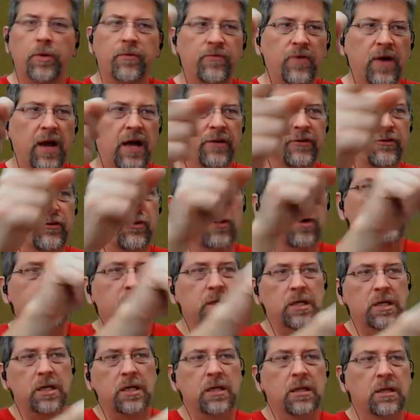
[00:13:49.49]
faster. I'm
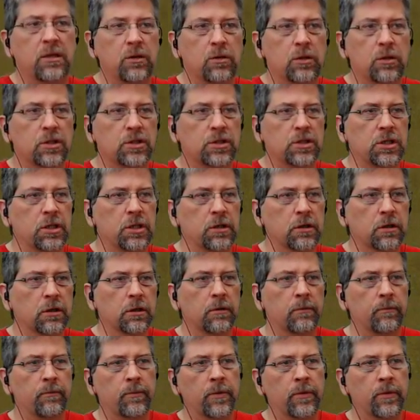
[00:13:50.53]
getting the units here.